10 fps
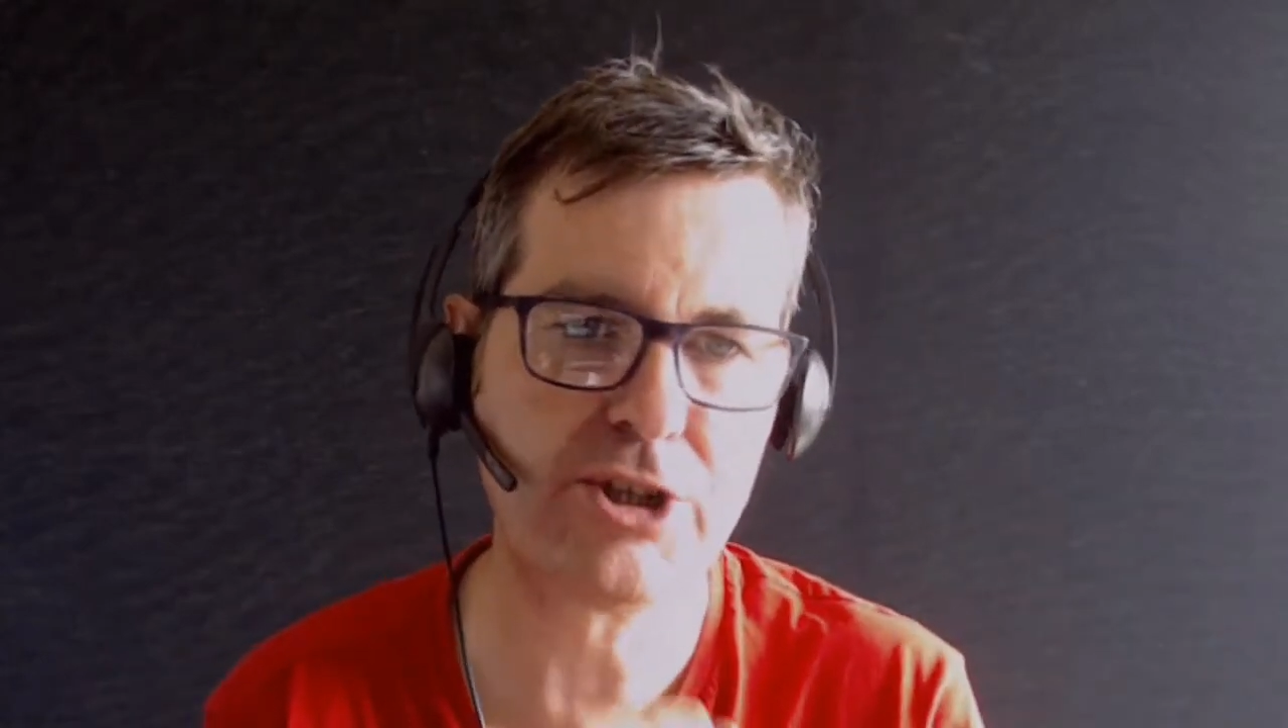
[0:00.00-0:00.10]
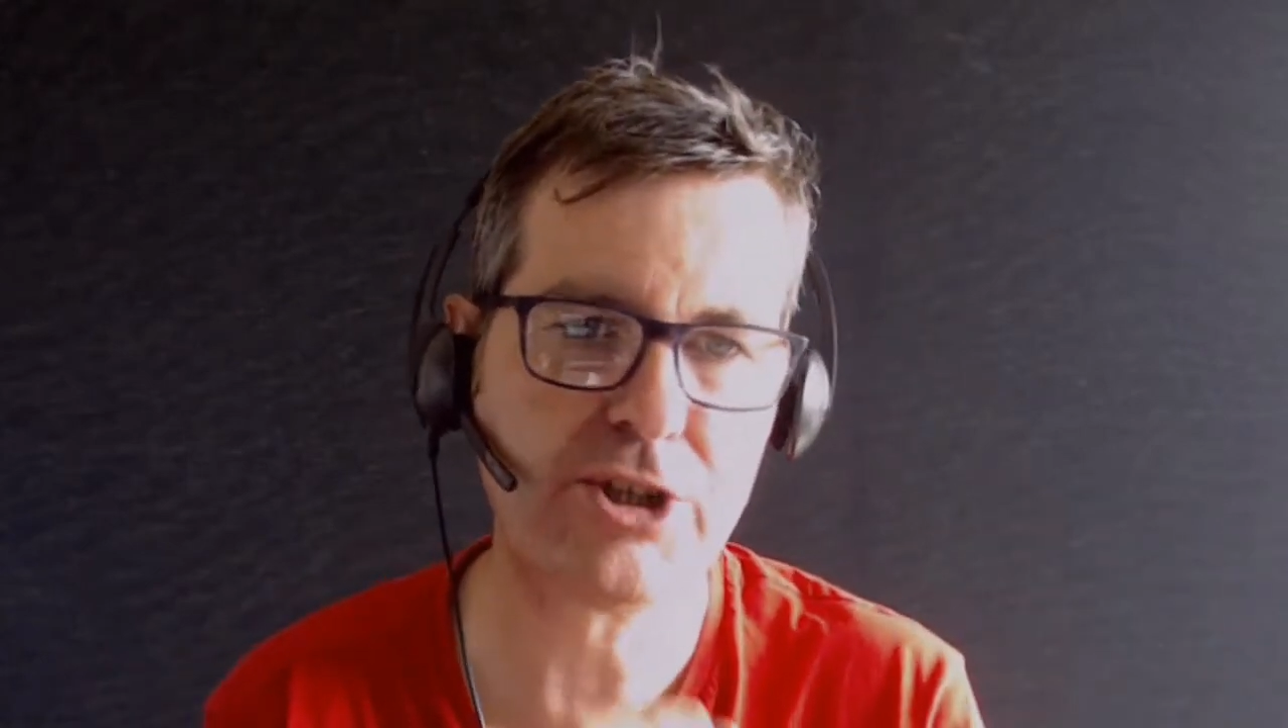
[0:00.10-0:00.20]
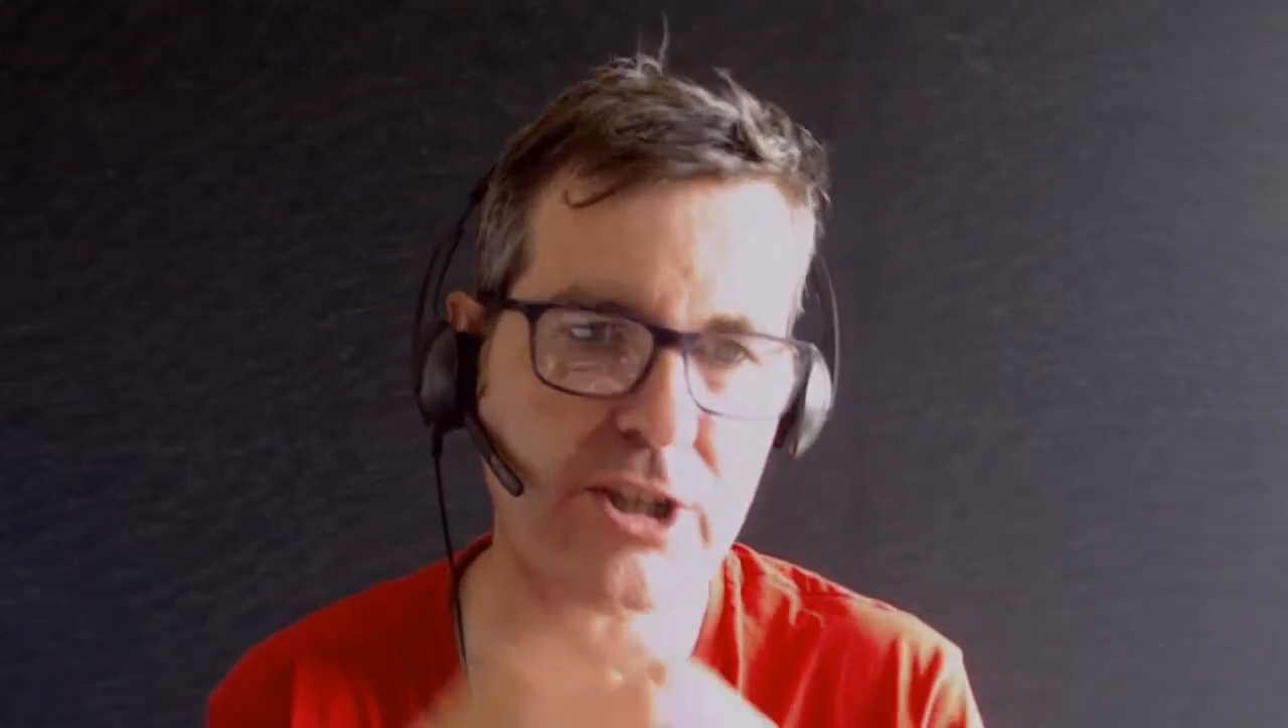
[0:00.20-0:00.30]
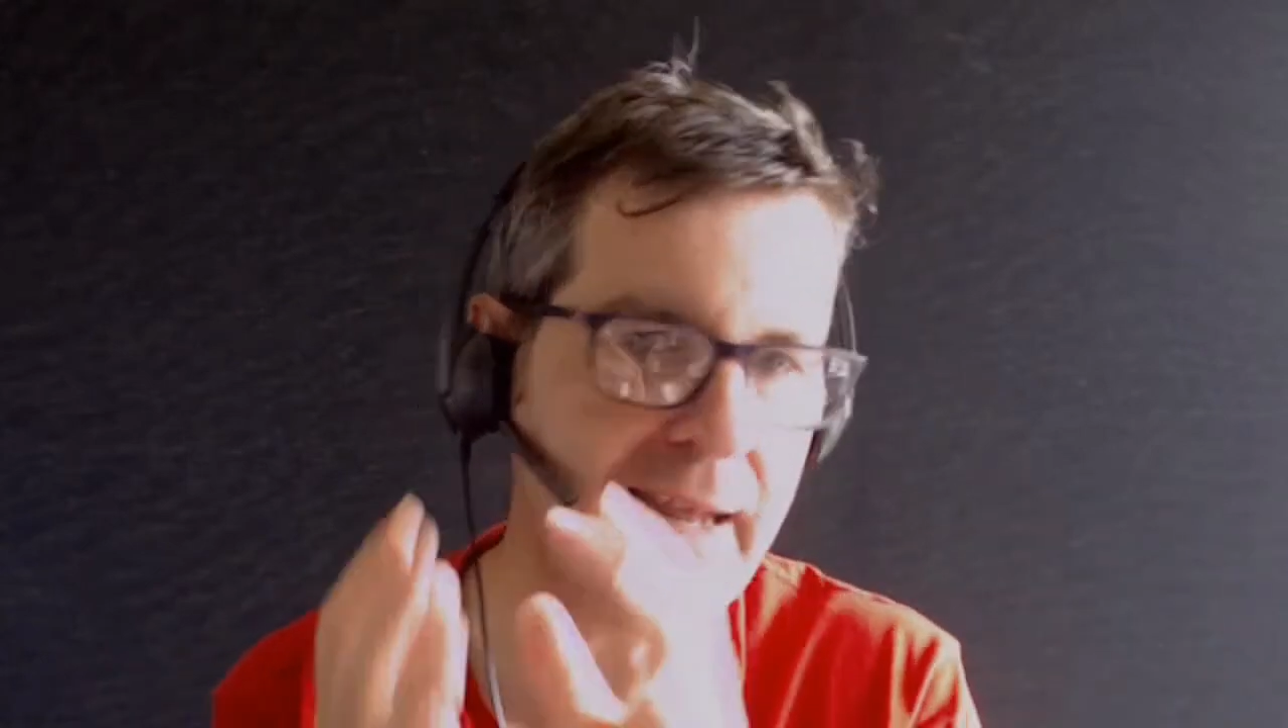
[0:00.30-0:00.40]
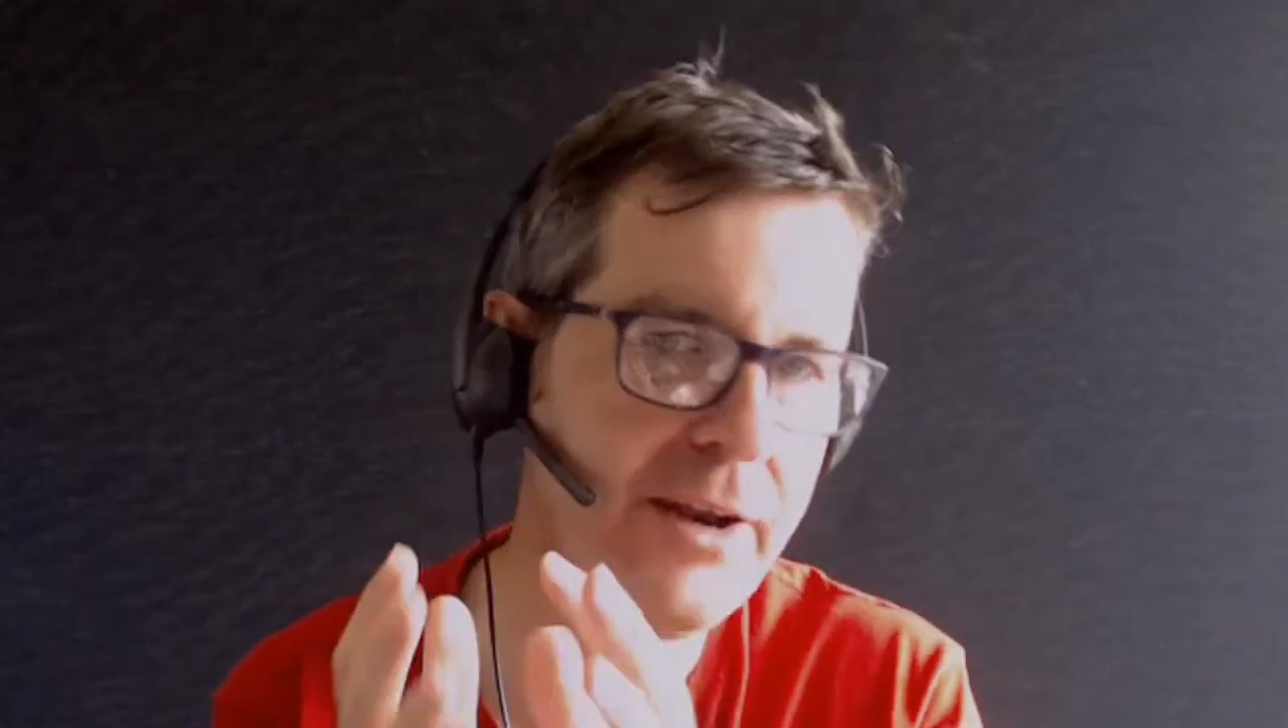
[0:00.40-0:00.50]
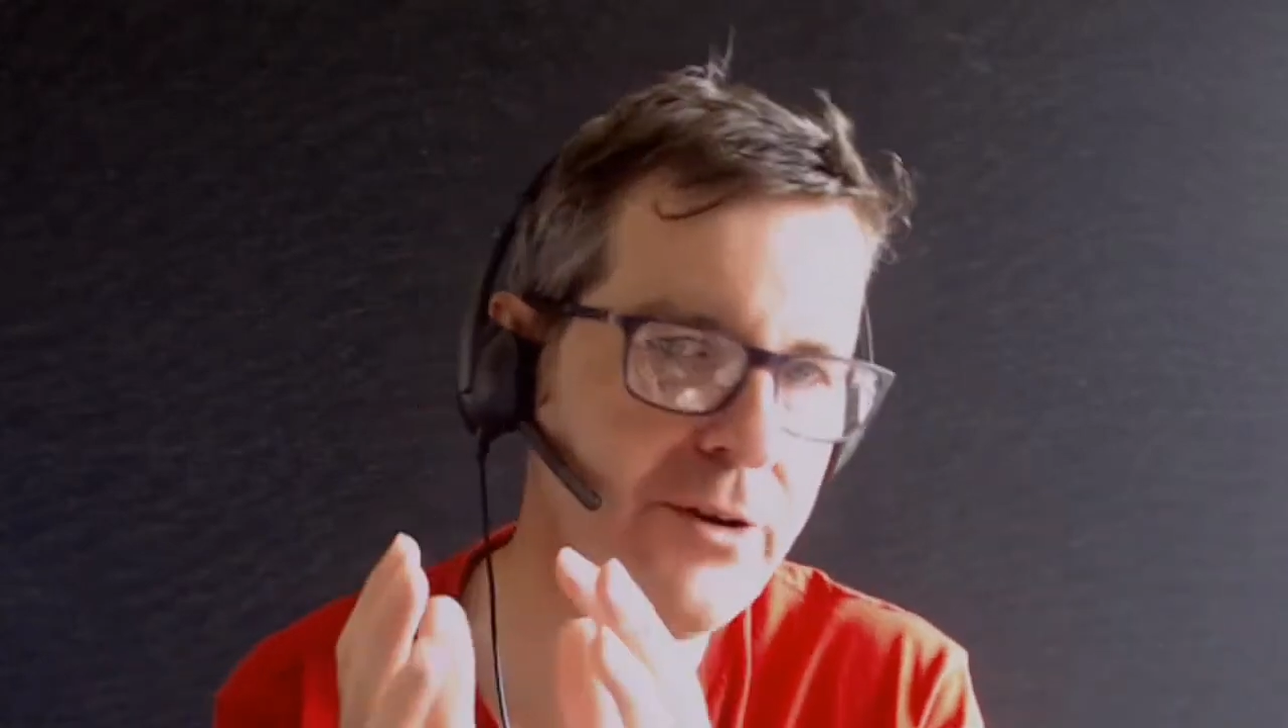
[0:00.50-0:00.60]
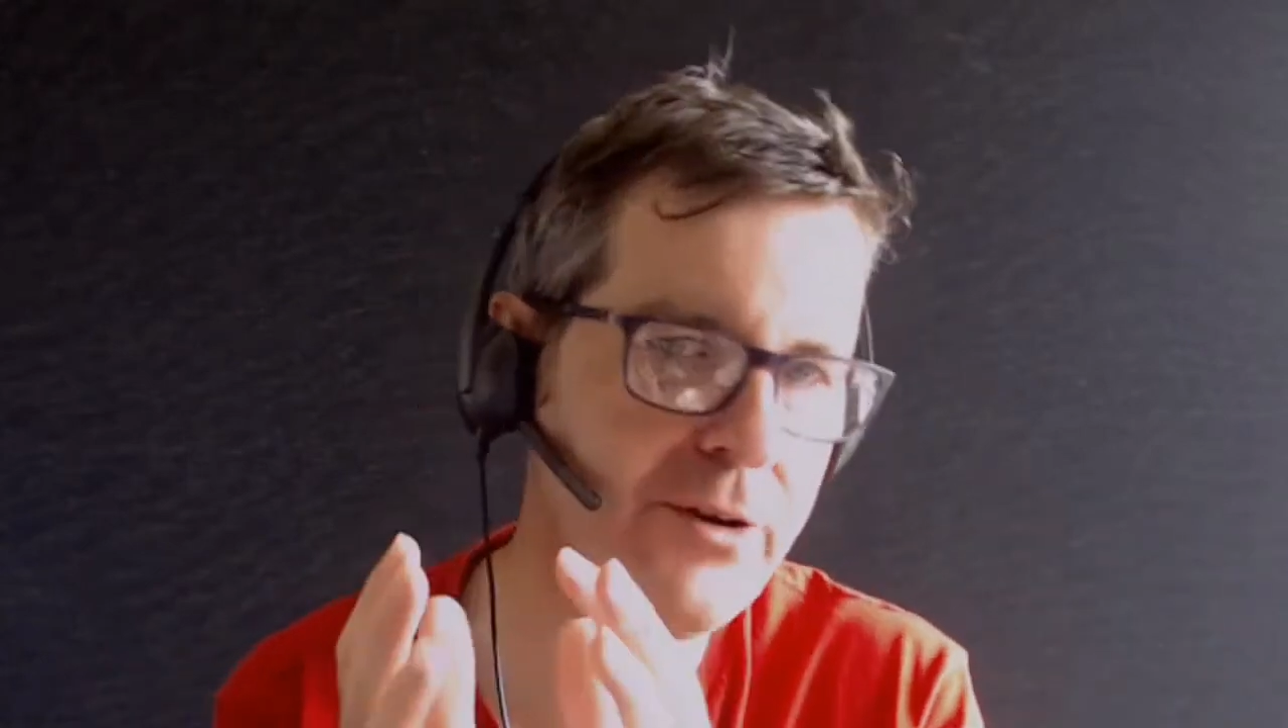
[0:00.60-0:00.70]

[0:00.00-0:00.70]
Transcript: which they later